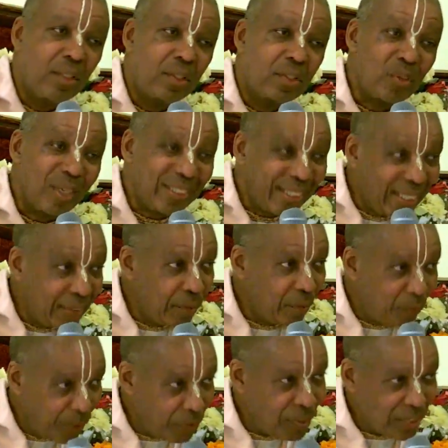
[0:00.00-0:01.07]
So at the end of
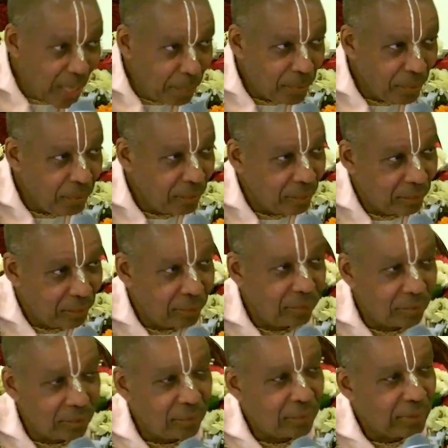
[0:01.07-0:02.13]
the fifth chapter,
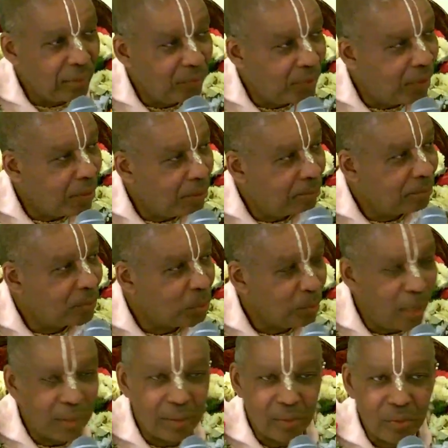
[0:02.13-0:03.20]
even our new
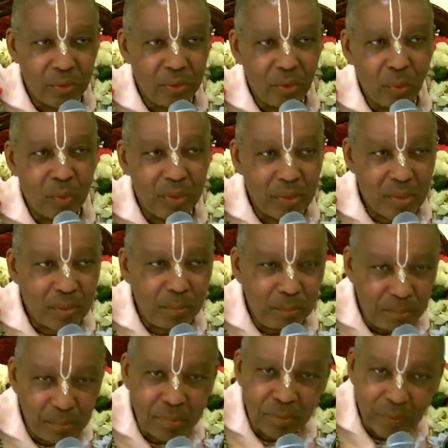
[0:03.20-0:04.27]
bhaktas should know
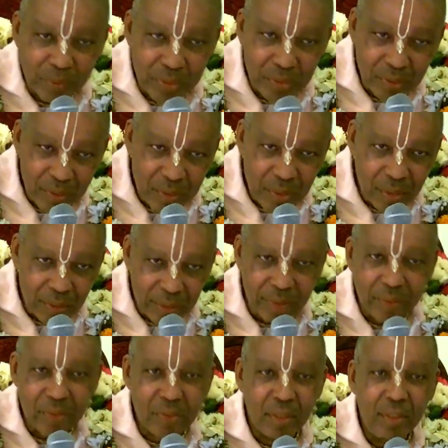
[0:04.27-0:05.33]
this, Krishna
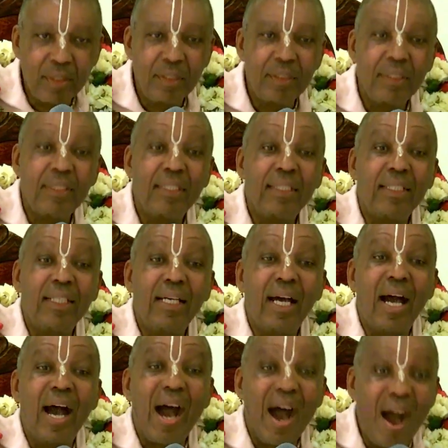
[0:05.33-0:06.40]
declares
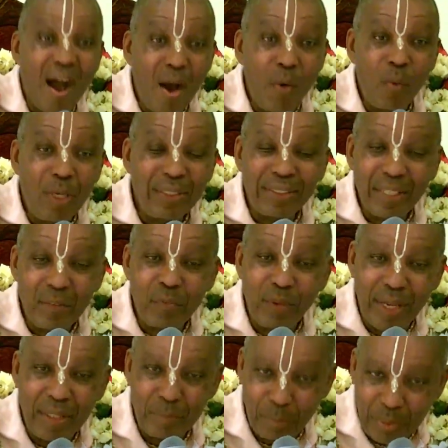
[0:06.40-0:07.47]
how one can
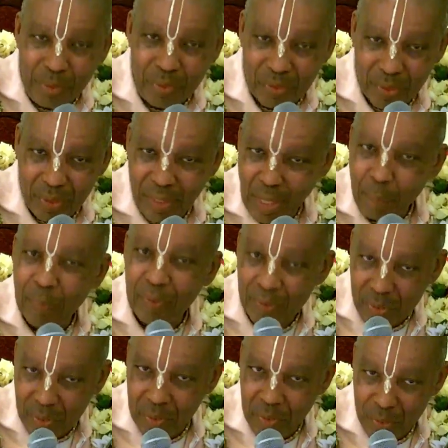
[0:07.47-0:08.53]
find peace and
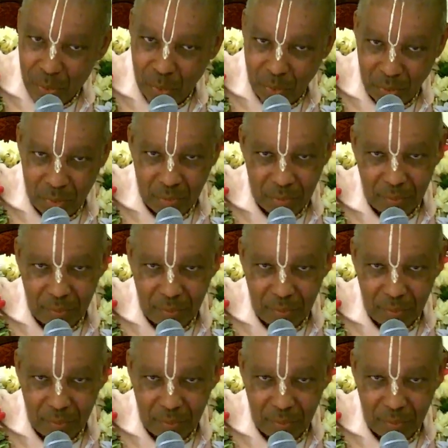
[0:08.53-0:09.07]
happiness in this world.